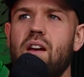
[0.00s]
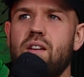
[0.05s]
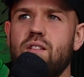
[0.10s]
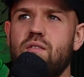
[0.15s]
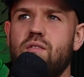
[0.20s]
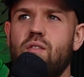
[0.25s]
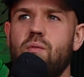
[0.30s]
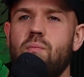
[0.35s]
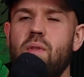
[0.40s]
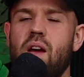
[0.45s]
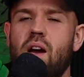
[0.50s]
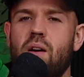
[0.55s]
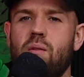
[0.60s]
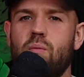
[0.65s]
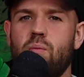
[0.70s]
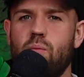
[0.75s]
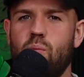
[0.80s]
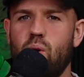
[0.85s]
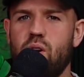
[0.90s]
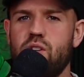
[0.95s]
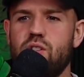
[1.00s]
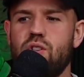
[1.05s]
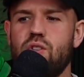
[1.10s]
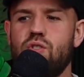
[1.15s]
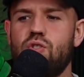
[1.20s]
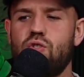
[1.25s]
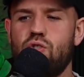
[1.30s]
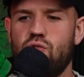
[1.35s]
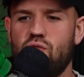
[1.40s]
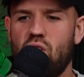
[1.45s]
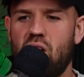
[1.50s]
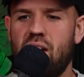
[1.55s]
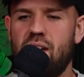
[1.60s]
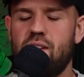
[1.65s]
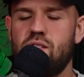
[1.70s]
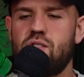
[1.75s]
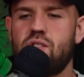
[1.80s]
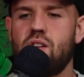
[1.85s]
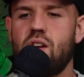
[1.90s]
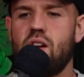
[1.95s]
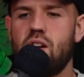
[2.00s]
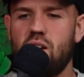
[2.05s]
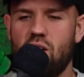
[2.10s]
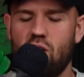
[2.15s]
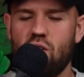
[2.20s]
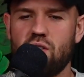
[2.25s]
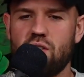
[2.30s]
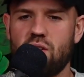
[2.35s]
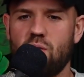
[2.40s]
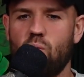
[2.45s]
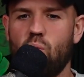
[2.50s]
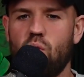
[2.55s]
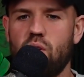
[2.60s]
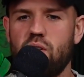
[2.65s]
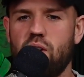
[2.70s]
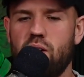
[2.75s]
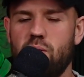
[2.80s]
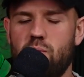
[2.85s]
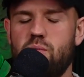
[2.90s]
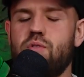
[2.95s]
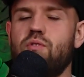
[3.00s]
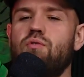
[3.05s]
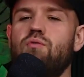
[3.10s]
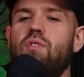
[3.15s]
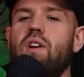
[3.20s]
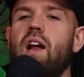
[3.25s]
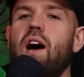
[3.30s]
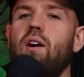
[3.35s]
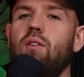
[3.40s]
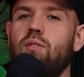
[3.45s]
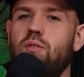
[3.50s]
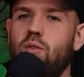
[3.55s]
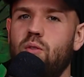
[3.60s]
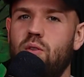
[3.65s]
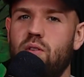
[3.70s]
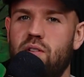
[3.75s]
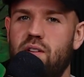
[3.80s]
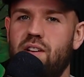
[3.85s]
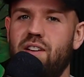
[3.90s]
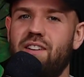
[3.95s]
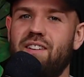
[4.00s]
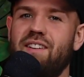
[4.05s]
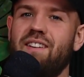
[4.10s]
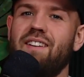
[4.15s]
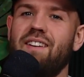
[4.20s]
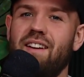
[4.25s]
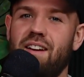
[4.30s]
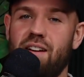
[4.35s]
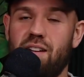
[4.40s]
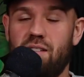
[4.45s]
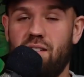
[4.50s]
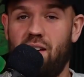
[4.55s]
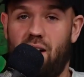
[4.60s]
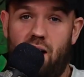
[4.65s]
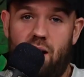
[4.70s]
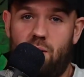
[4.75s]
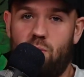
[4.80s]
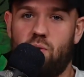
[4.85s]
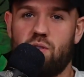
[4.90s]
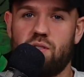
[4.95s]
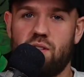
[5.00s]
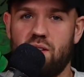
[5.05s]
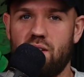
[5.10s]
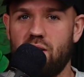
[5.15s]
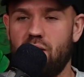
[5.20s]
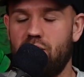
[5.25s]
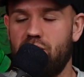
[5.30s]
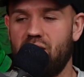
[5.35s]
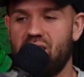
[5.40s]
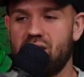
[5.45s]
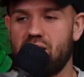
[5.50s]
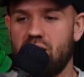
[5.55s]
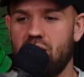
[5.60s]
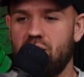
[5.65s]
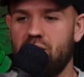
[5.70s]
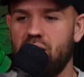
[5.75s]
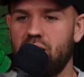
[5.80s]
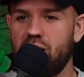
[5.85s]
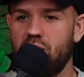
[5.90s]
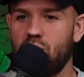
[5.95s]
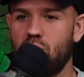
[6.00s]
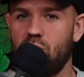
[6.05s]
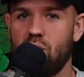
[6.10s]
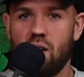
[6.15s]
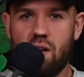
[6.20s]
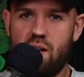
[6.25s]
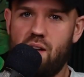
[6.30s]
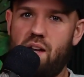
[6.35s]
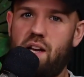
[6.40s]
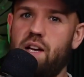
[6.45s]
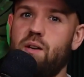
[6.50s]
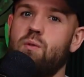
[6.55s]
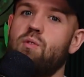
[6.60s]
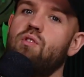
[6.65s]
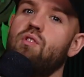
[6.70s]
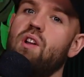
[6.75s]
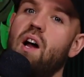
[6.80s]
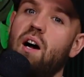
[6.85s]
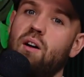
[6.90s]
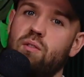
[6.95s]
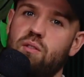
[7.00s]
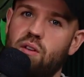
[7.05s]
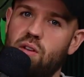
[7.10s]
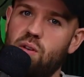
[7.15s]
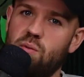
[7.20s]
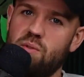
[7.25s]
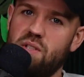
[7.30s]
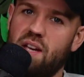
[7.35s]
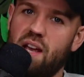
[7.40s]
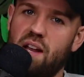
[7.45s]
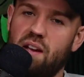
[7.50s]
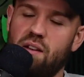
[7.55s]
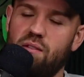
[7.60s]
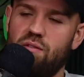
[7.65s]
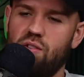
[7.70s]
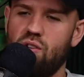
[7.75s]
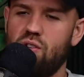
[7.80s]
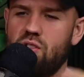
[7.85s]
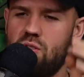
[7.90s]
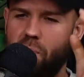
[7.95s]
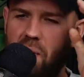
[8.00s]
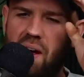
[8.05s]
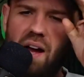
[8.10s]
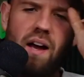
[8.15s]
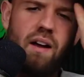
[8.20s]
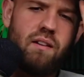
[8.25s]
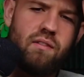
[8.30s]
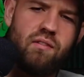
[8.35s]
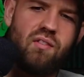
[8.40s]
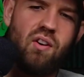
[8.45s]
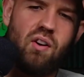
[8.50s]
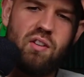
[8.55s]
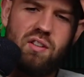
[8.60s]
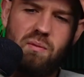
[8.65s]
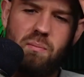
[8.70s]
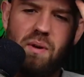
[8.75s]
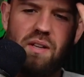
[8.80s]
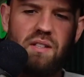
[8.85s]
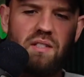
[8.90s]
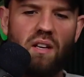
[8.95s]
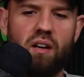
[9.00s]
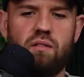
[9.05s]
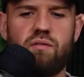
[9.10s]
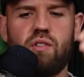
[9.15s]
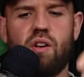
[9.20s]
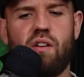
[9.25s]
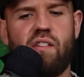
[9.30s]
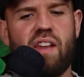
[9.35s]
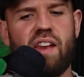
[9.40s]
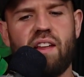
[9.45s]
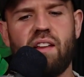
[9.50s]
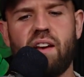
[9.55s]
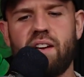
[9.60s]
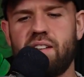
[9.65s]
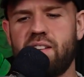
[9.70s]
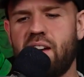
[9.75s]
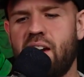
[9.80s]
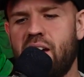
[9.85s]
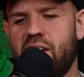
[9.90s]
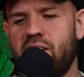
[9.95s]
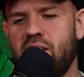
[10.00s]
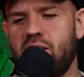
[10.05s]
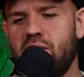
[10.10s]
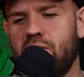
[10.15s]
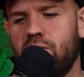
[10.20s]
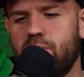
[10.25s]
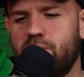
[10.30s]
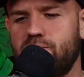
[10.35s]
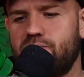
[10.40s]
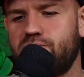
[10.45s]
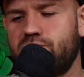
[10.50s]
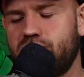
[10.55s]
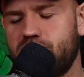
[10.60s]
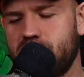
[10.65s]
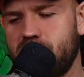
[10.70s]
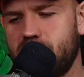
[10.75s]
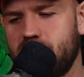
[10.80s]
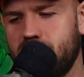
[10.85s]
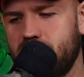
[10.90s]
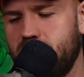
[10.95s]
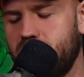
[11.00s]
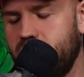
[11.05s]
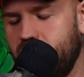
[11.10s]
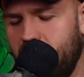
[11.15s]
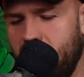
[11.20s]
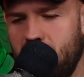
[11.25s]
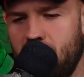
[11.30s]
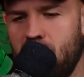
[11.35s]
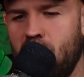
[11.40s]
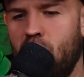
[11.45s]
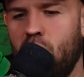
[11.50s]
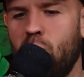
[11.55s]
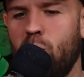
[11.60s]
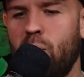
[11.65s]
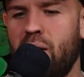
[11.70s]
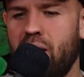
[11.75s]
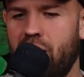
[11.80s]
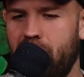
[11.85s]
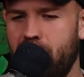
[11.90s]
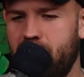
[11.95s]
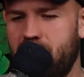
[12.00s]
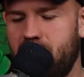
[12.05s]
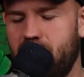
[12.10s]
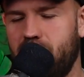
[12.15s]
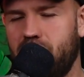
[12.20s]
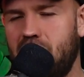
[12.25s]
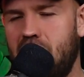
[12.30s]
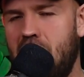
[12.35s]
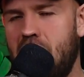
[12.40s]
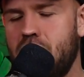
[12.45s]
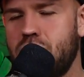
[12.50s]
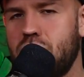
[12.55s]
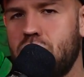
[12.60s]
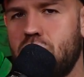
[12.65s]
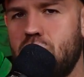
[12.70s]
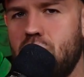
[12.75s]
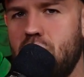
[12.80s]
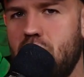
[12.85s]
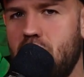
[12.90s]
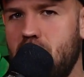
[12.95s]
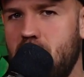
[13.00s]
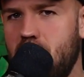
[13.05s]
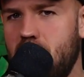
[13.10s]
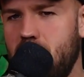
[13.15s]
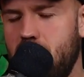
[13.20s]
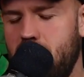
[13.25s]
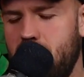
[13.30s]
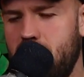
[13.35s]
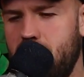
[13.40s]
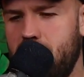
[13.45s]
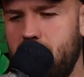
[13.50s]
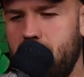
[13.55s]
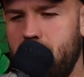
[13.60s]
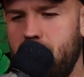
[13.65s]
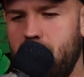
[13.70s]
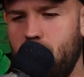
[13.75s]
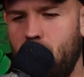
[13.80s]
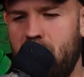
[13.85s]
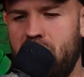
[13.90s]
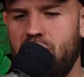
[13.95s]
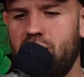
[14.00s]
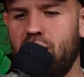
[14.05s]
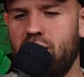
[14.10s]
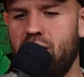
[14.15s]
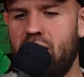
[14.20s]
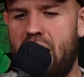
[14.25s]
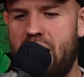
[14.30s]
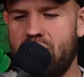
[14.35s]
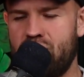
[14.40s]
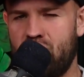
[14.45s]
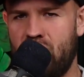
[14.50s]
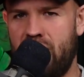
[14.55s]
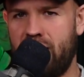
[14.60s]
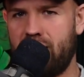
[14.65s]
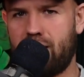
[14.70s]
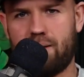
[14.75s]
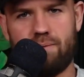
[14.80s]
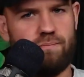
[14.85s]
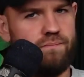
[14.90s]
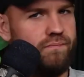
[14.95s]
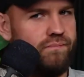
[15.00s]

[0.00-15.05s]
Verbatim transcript: hits from that, which is strange because it was it was Ronaldo. It wasn't the face of the video, and it was Ronaldo that was getting the views. But I thought to myself, no, they like the editing. You know, the way I flashed when you done that trick,